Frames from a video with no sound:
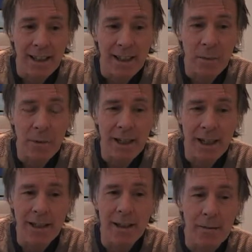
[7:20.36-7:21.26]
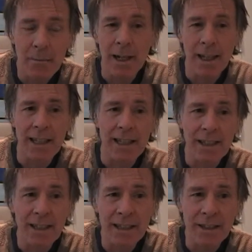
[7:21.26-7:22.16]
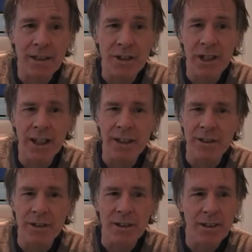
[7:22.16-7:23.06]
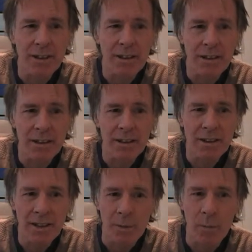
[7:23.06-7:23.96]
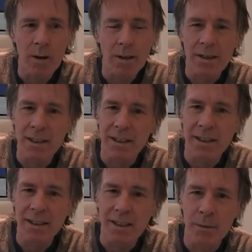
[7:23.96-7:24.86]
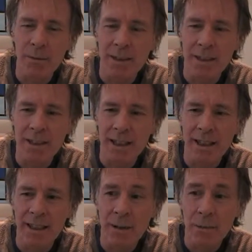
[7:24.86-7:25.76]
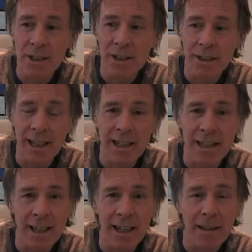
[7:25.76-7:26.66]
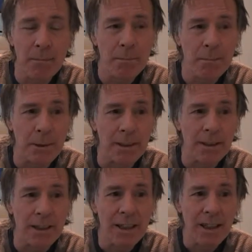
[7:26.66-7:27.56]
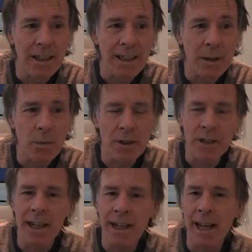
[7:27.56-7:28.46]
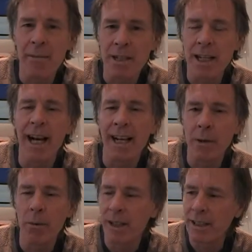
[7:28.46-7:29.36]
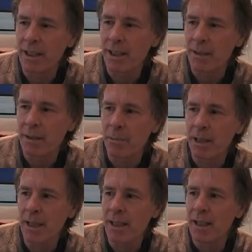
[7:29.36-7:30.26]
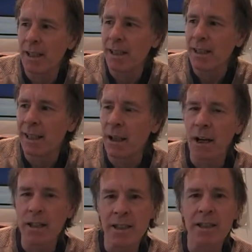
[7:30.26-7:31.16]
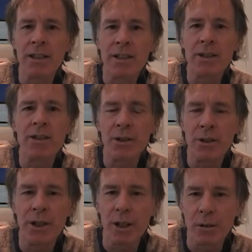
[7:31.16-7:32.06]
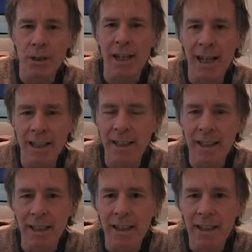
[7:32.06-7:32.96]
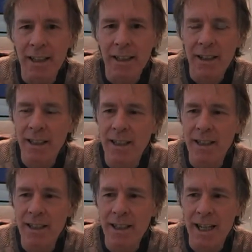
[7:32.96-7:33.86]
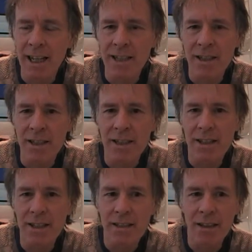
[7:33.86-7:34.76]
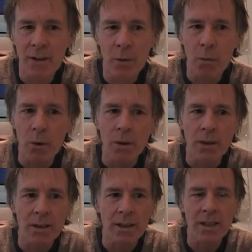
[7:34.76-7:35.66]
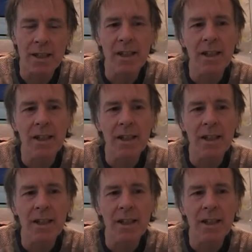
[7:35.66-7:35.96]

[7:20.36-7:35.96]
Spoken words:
And when I got back, it had changed somewhat. It was still night time, but it wasn't an empty alleyway. There seemed to be like artists' studios lining the sides of the walls,